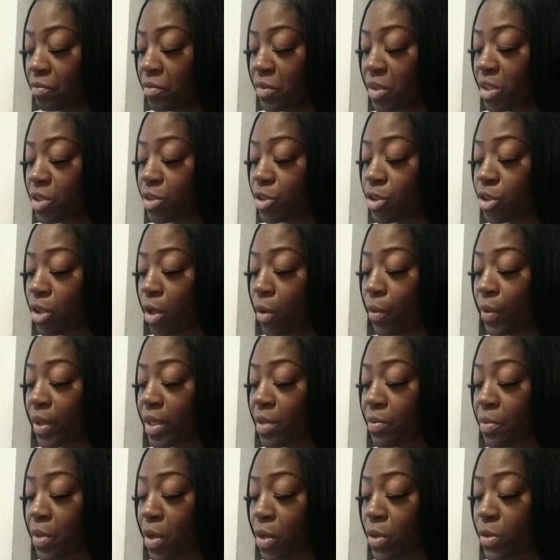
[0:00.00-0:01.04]
showing a
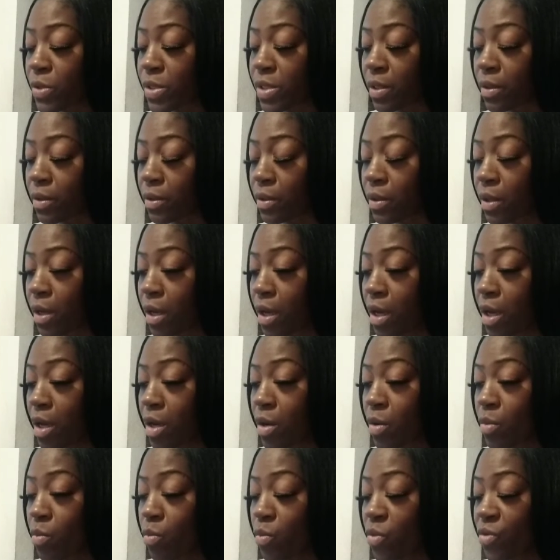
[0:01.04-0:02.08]
person
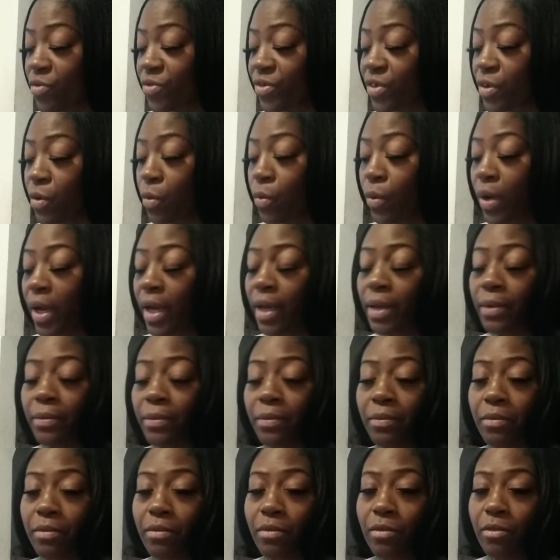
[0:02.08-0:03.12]
moving away
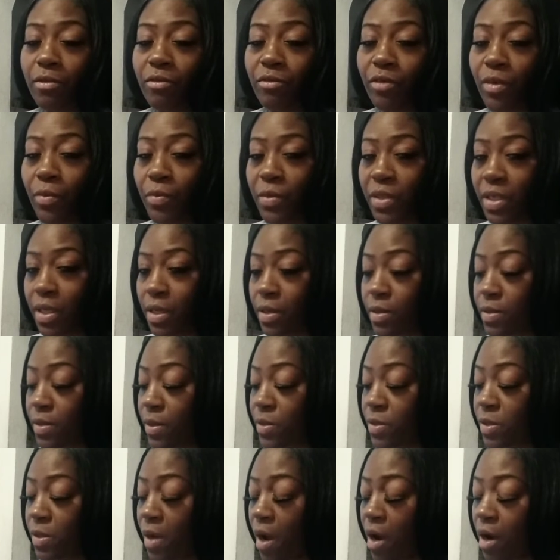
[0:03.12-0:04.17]
from things
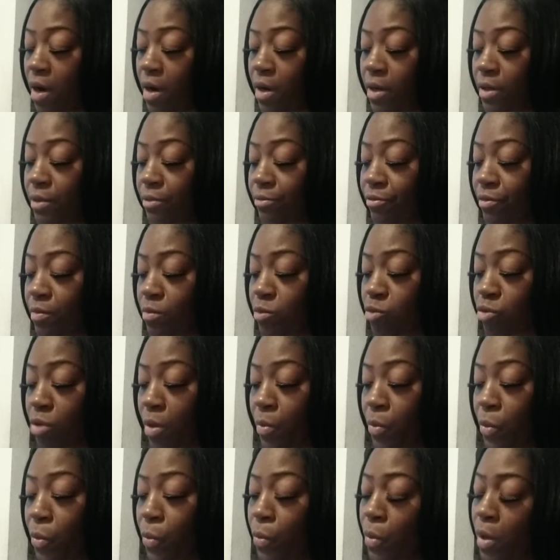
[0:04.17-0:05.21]
that's hard, from
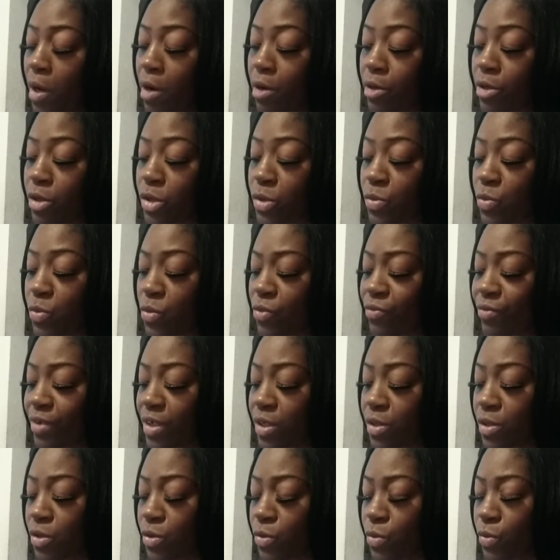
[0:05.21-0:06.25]
troubled waters, moving
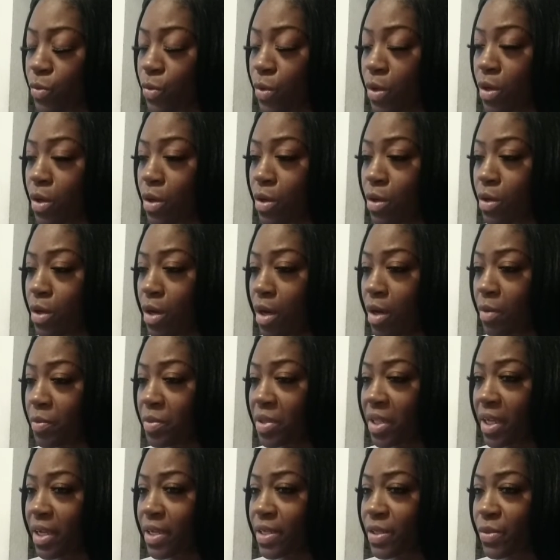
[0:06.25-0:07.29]
to a
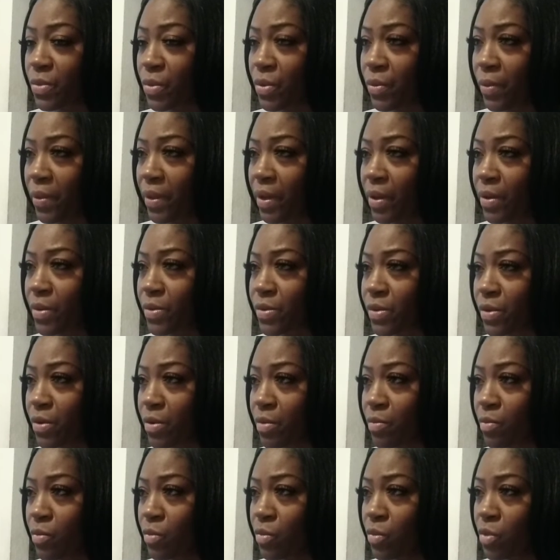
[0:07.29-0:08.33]
place where things are
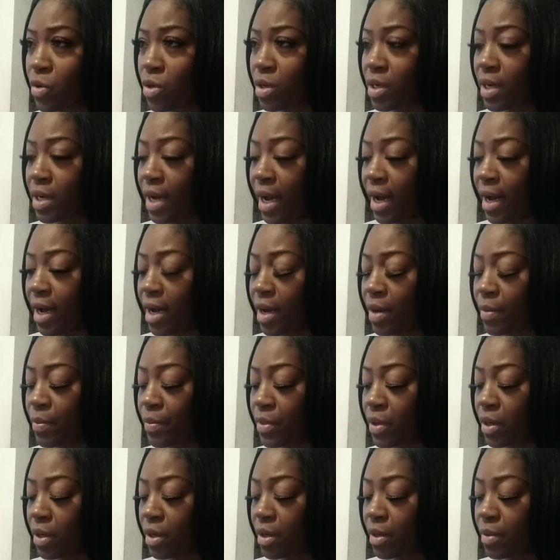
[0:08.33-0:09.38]
more calm,
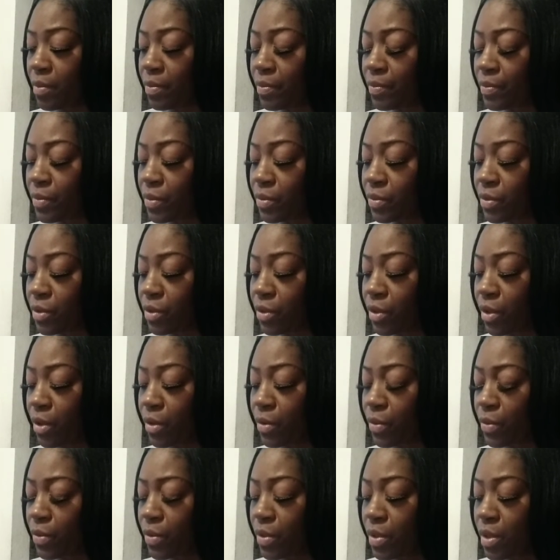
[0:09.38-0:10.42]
you know,